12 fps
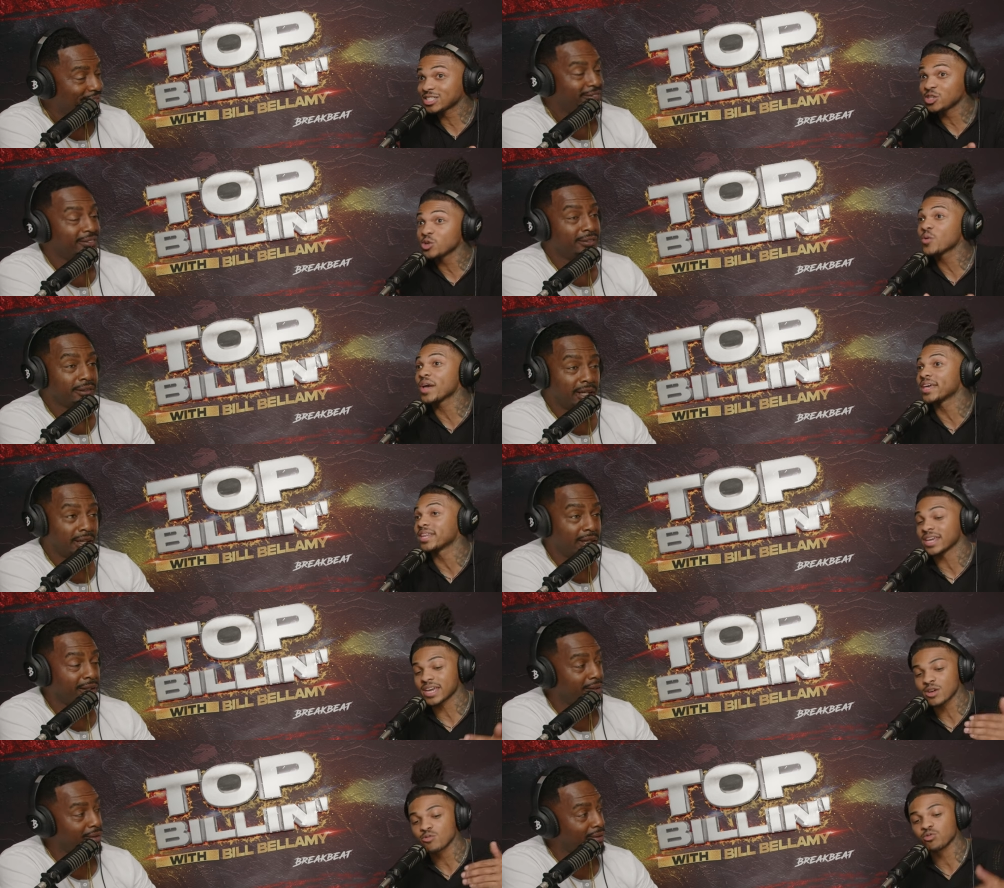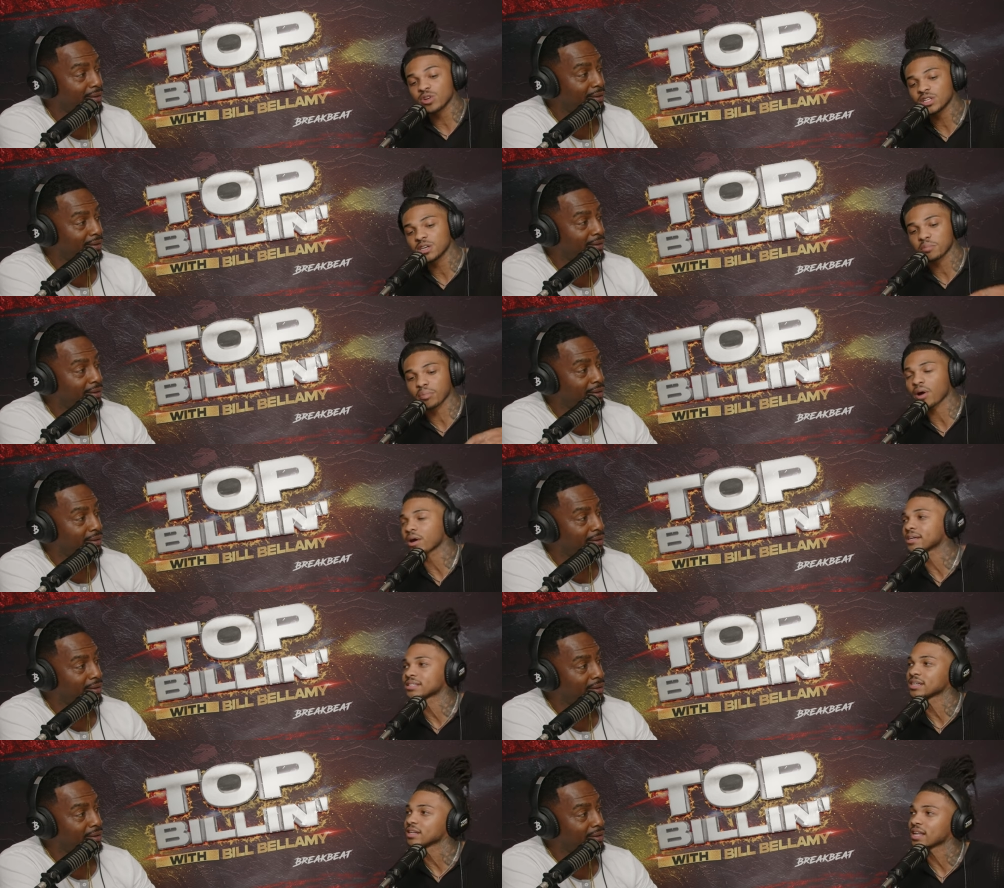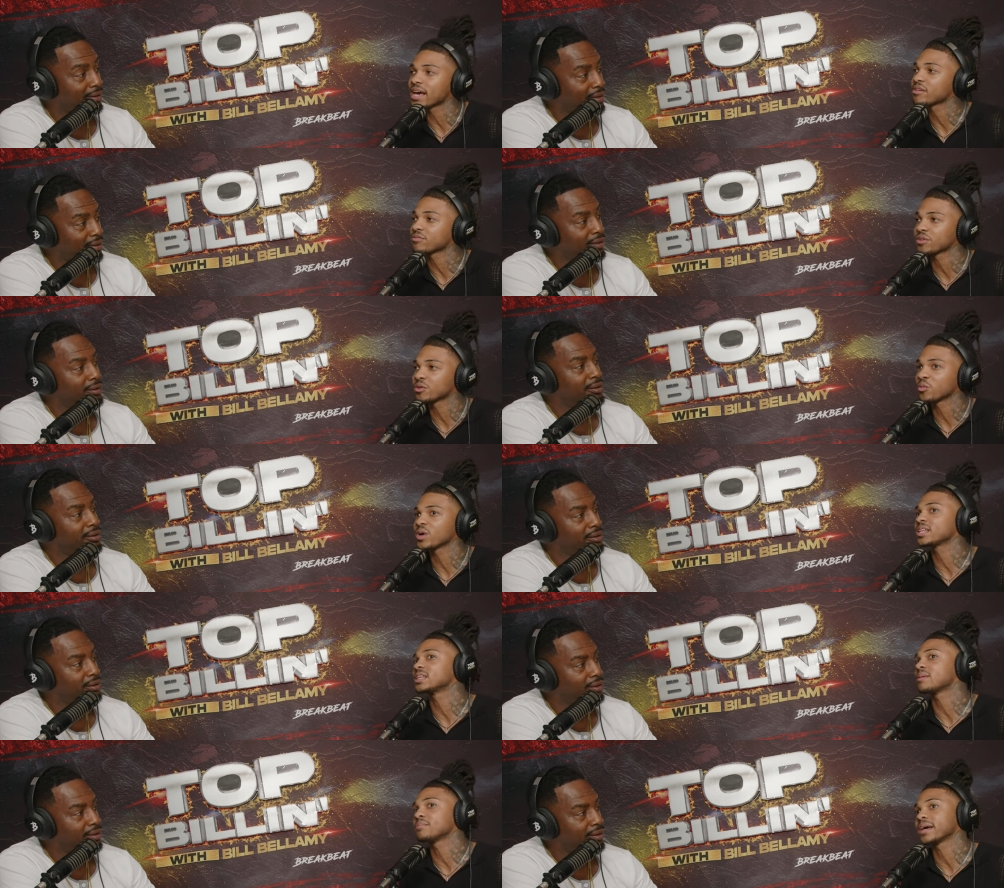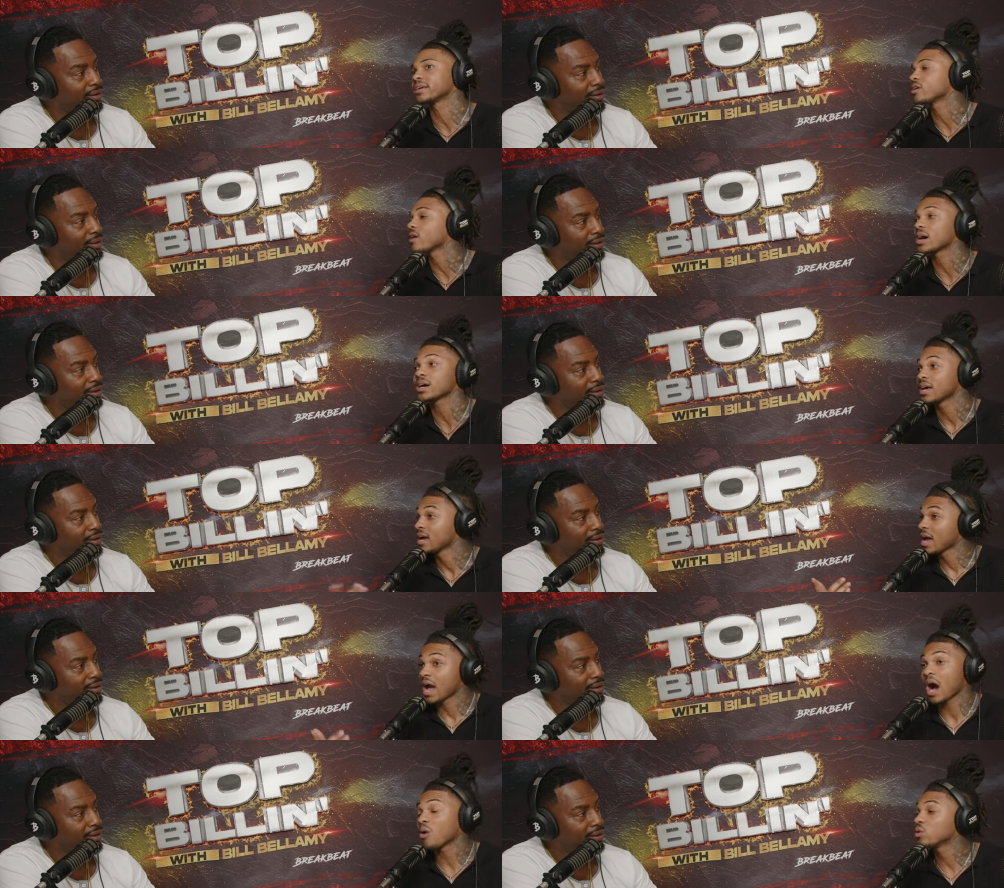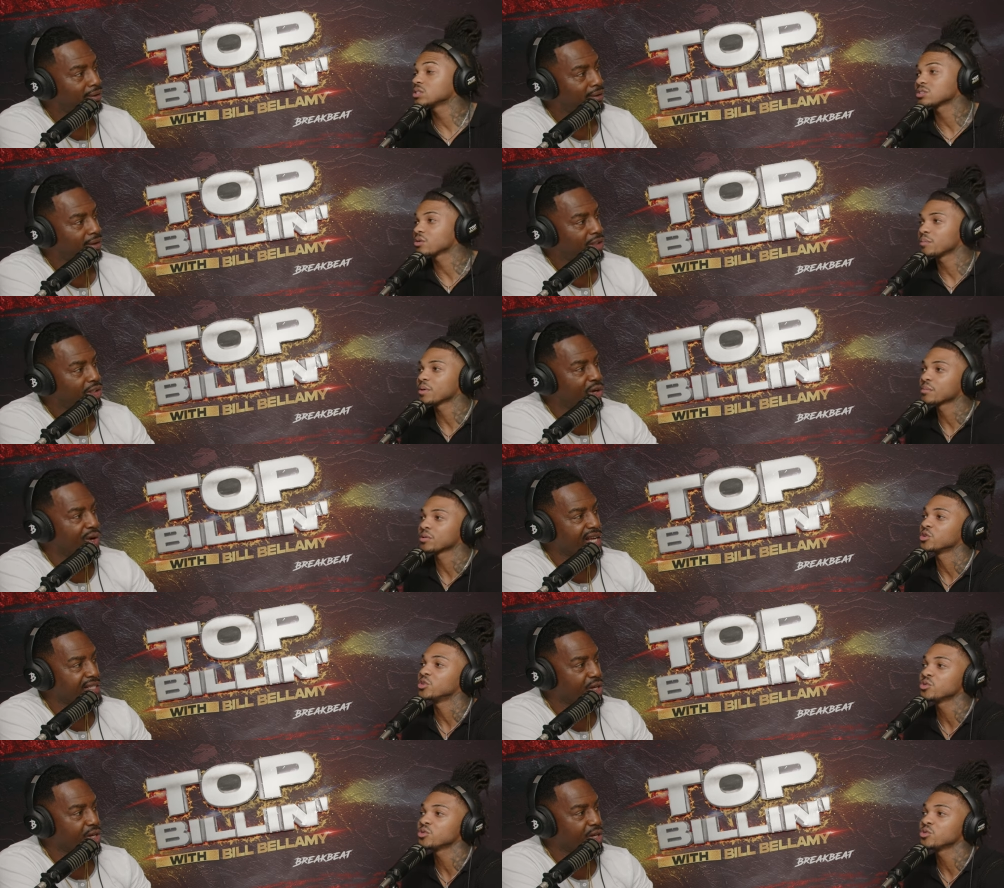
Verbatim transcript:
Speaker 1: you." And he really brought it to life in a way that I'm like, "Yo, I I wasn't gonna be able to do you that.